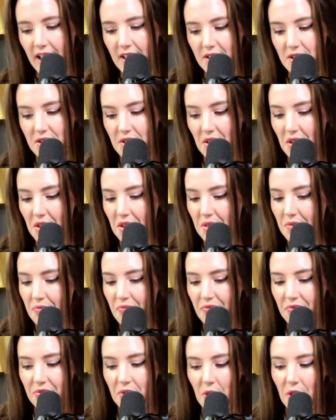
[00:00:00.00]
So
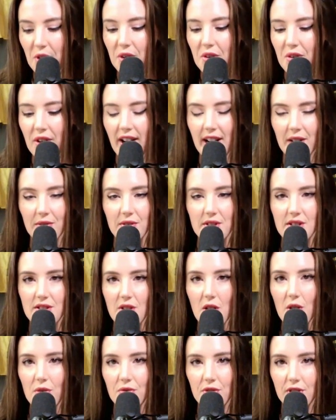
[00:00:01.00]
not a great
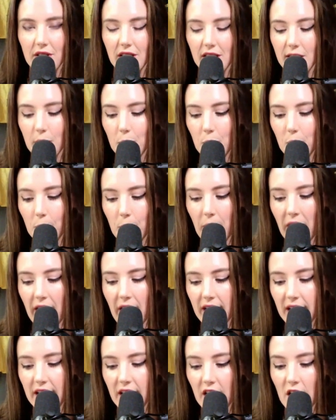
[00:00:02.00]
result for the Liberal
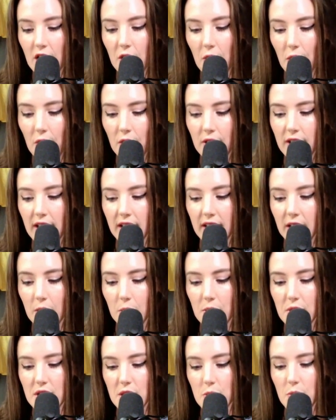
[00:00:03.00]
Party. And I know that there
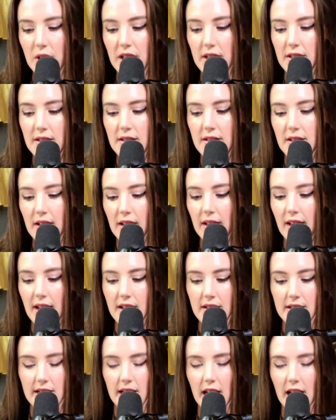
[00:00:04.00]
were swings
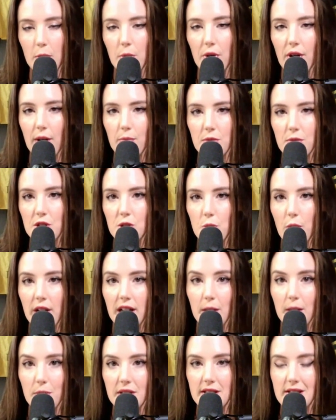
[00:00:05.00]
against Labor up to
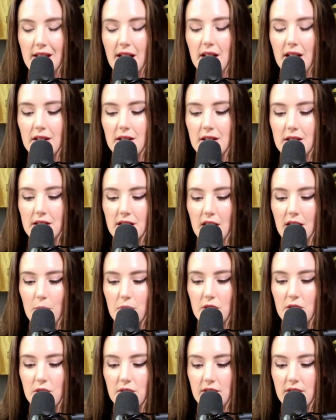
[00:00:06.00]
20% in some
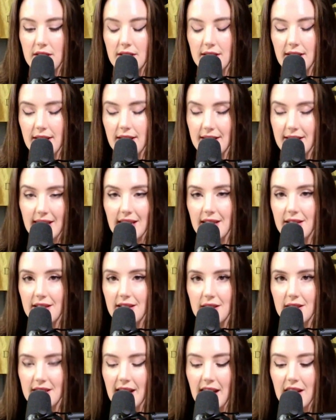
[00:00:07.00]

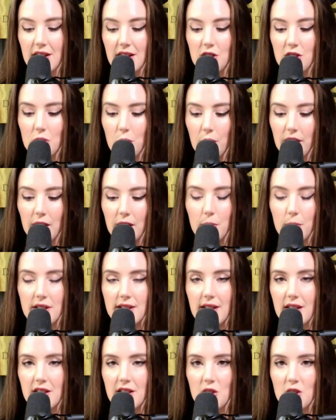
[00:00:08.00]
seats, 10 to
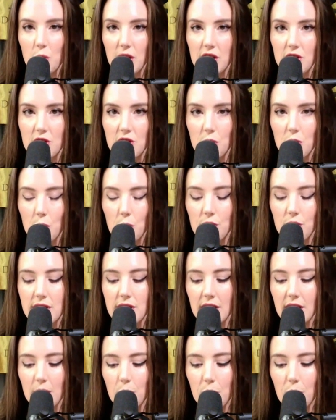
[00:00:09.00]
20% swings towards
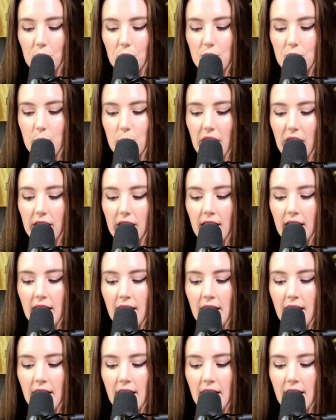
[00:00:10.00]
the Liberals. But